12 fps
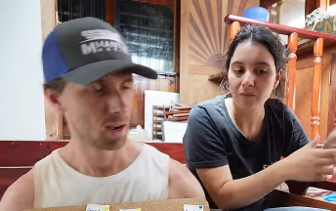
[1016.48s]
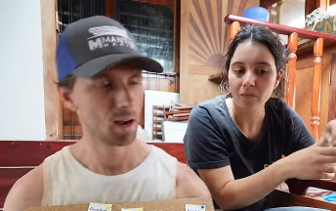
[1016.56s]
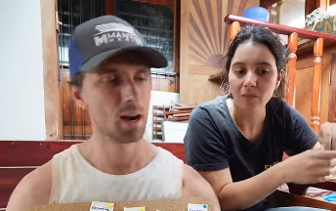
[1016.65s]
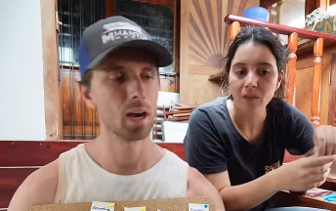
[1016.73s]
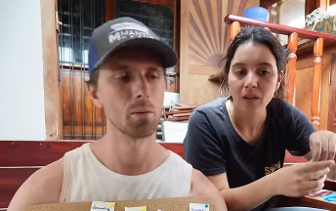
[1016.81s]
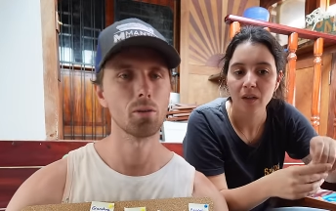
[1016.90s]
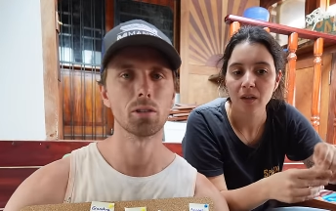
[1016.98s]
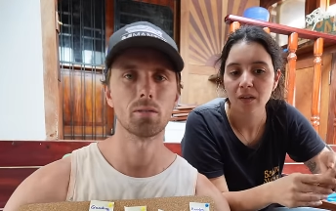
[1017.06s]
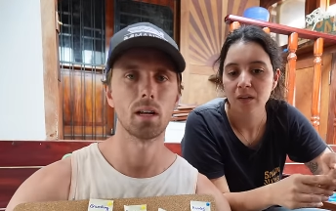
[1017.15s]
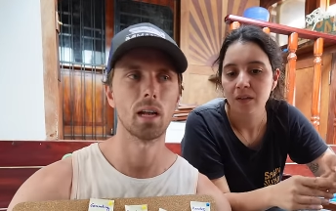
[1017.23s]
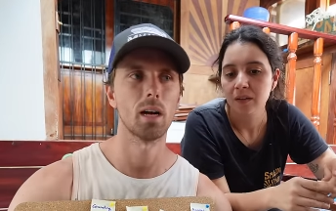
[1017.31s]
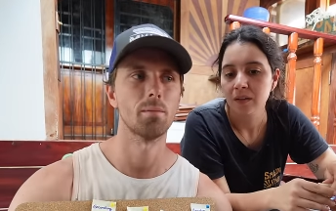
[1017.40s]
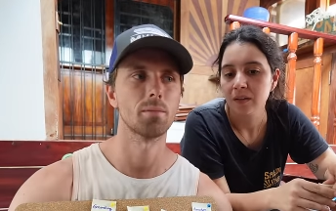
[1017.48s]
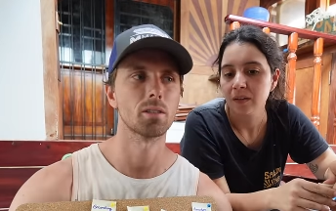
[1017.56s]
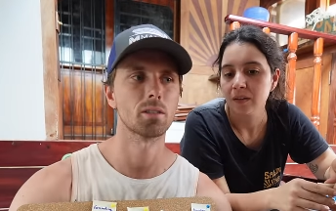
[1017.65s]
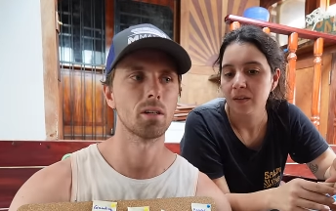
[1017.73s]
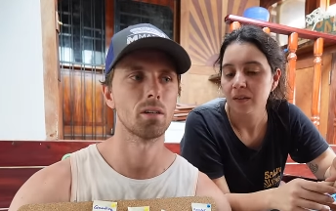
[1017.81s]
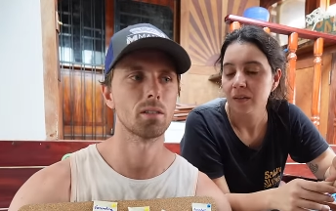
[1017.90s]
Speaker 1: high water alarm.
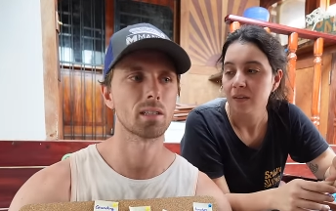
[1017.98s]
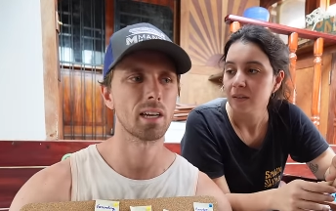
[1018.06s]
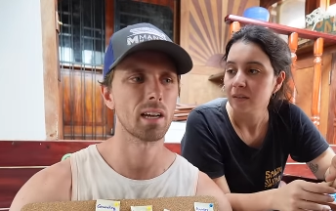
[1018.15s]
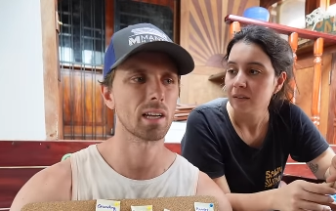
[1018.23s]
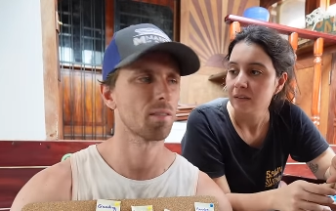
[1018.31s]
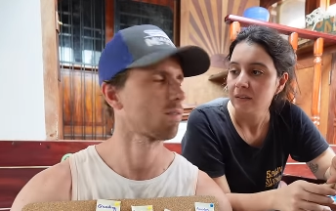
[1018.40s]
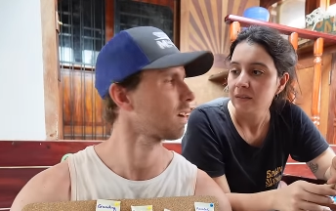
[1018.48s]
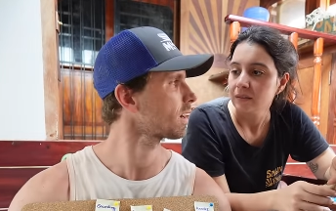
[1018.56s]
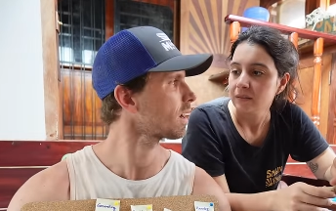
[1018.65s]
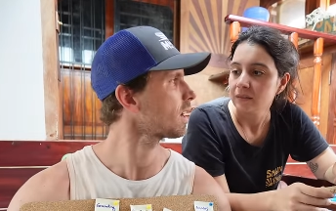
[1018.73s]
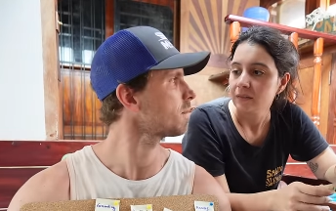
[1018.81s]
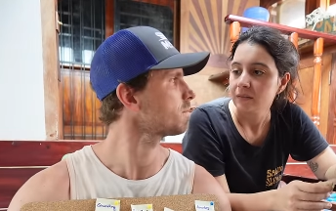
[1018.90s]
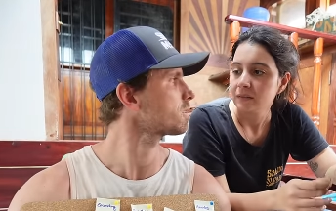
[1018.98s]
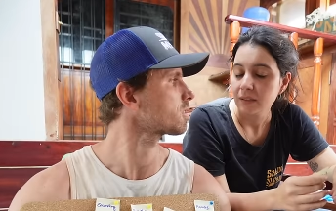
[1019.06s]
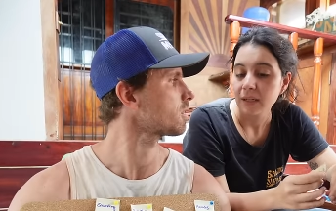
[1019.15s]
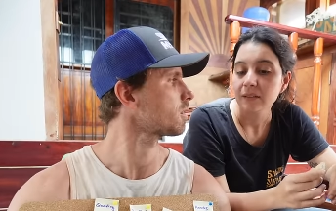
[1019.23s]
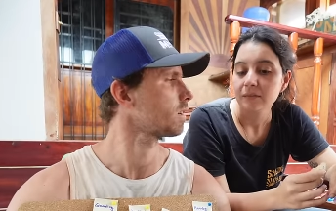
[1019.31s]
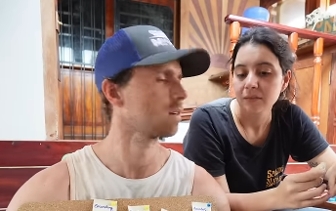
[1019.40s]
So it's kind of like a flood alarm. So
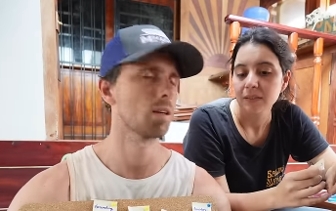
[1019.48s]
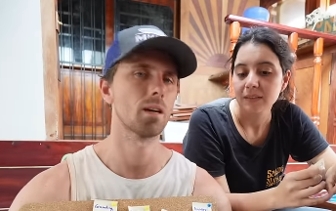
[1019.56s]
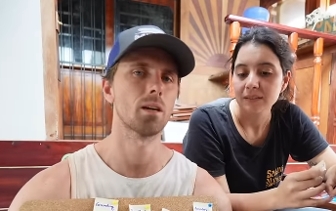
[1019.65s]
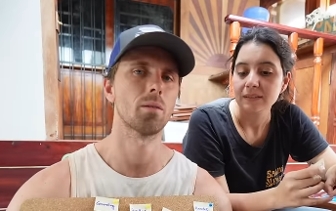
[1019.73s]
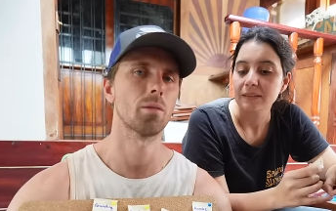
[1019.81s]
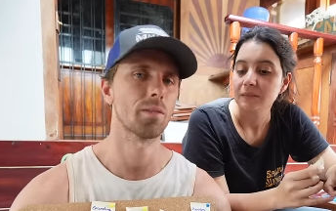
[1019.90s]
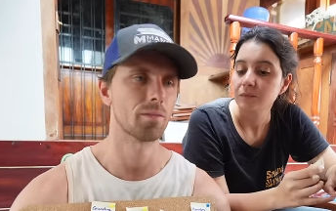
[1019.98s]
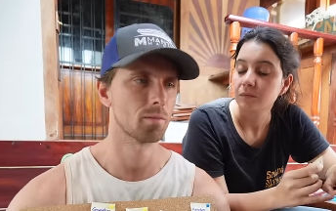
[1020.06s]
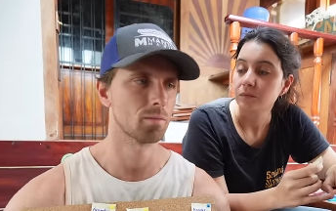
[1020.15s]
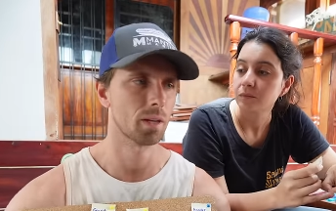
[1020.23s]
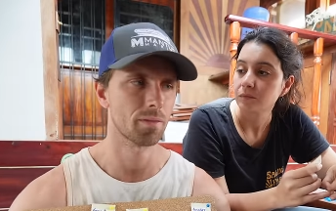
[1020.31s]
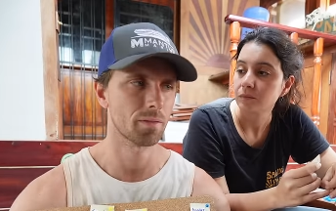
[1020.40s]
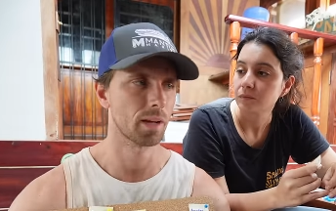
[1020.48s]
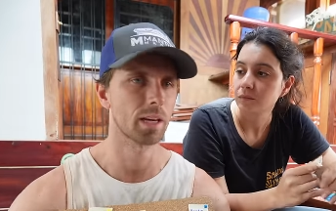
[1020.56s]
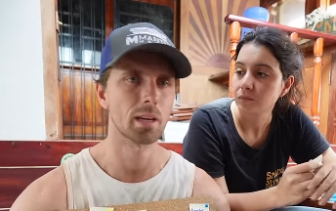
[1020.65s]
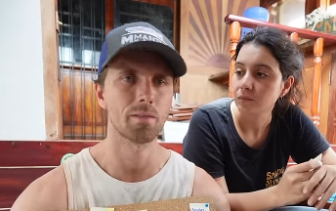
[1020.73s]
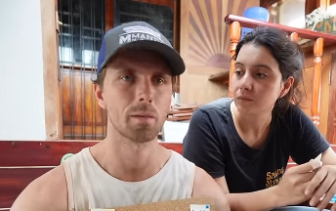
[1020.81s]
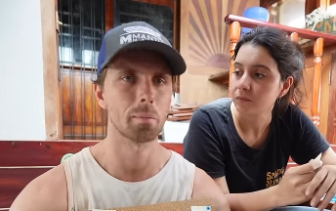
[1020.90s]
uh, if, if any
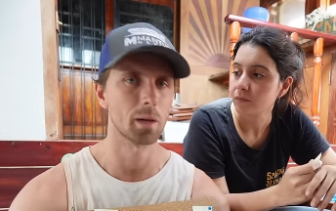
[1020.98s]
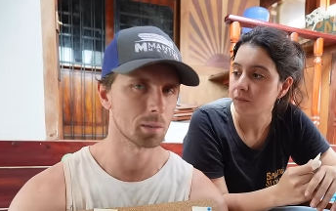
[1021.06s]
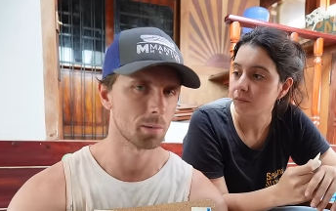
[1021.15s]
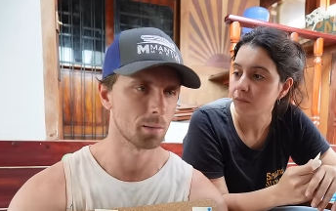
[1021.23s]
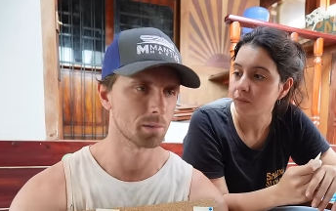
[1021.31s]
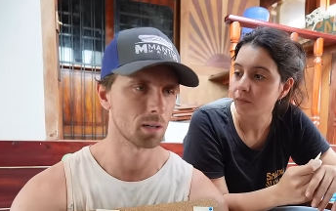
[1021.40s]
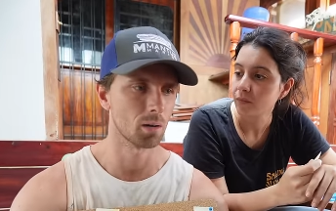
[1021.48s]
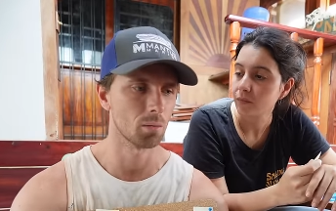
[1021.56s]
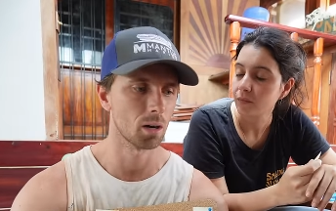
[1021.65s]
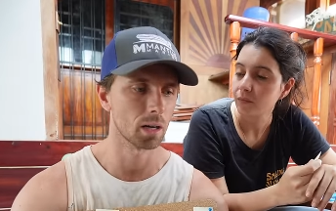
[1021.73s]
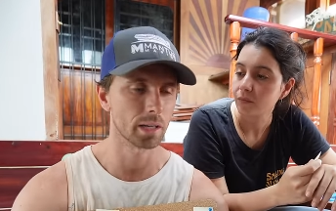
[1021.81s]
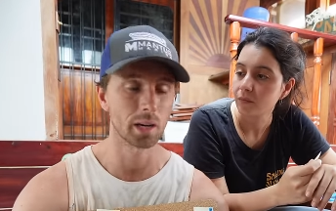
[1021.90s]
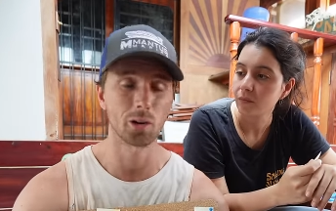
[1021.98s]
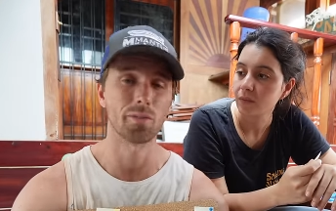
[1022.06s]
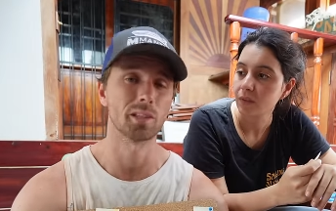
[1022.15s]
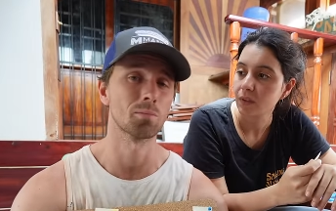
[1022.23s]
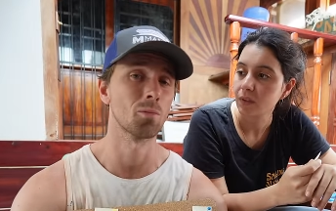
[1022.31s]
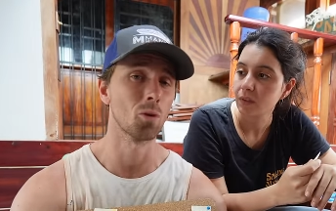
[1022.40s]
of the bilge pumps are not working or if
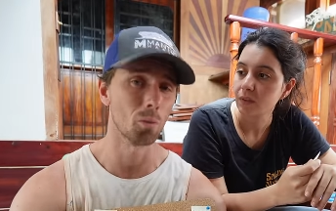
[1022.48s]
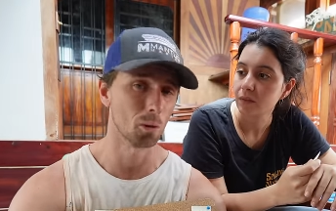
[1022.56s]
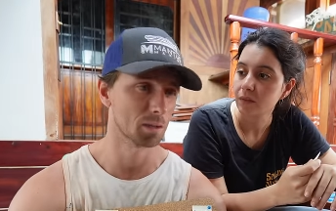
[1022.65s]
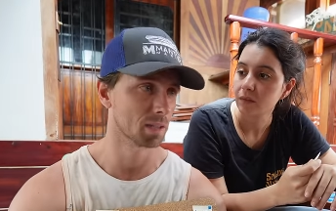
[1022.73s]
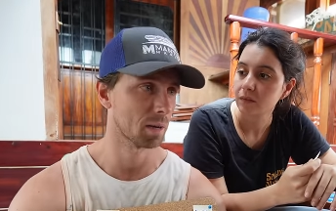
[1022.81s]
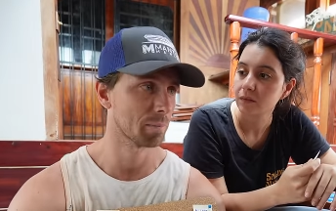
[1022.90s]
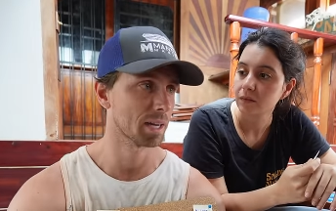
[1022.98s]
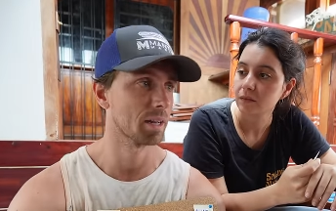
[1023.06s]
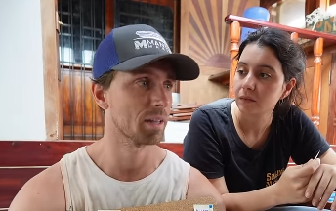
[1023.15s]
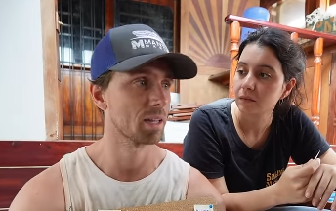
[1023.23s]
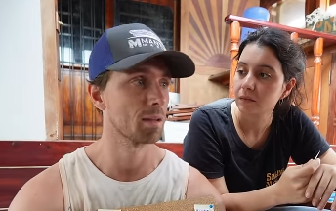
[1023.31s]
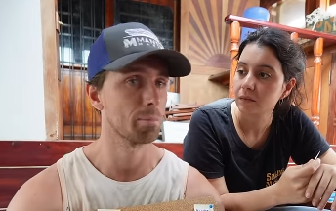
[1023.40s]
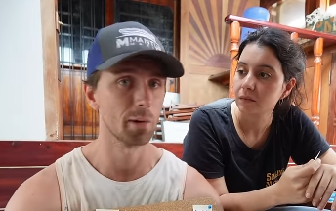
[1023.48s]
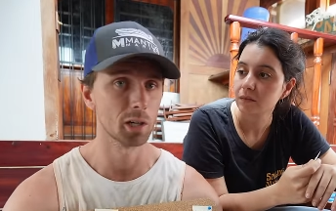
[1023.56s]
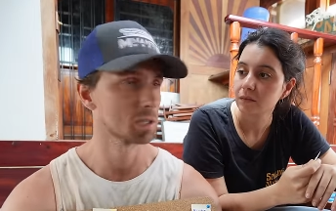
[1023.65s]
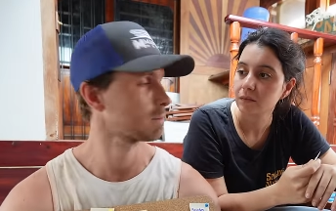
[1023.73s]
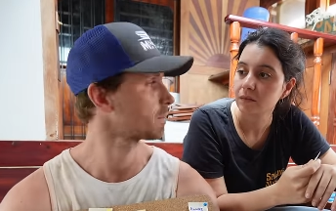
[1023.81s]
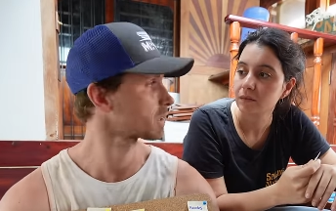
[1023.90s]
there's more water coming in than the
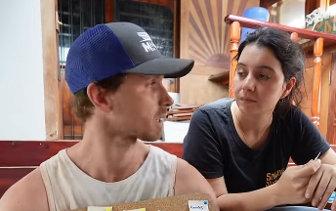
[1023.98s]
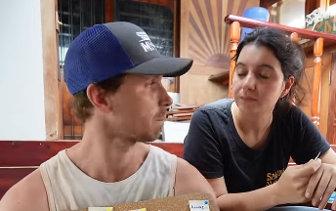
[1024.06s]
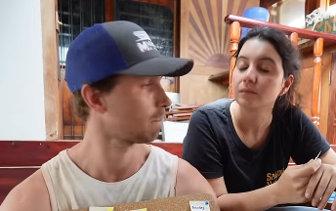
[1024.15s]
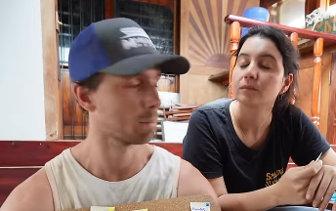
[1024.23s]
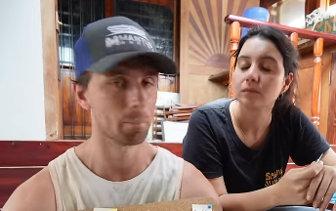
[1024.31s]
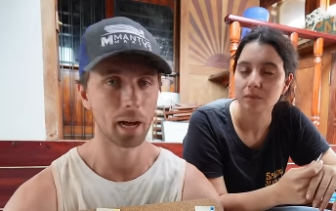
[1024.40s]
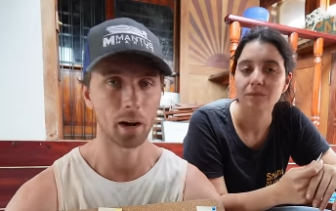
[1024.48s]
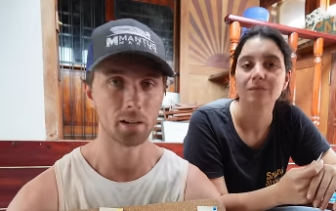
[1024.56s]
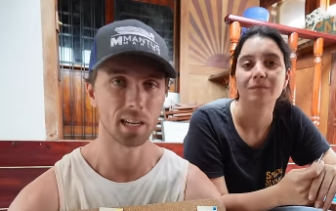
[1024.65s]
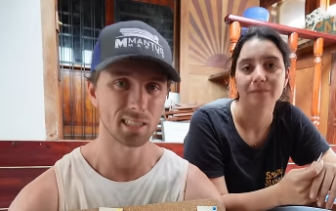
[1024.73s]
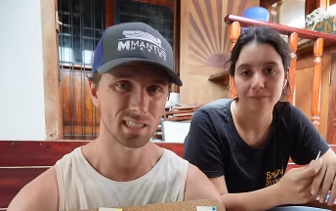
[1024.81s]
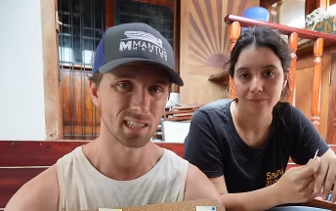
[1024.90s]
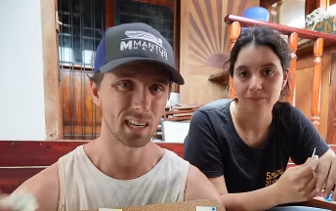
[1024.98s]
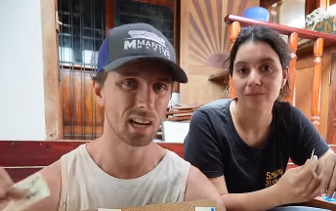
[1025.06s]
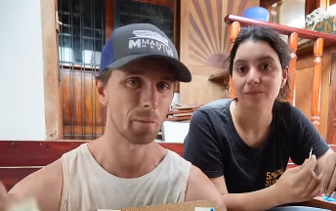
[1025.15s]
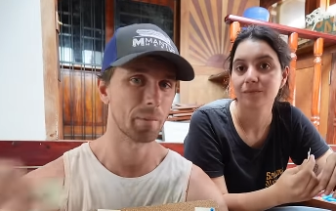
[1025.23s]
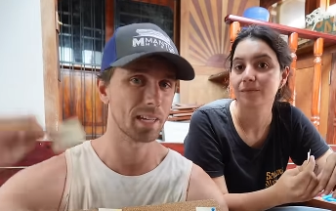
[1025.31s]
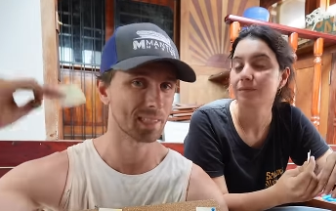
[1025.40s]
bilge pumps can pump out, it's an
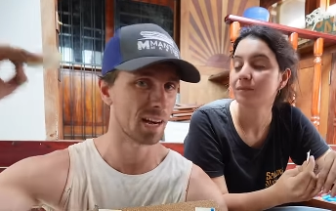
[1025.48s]
alarm that's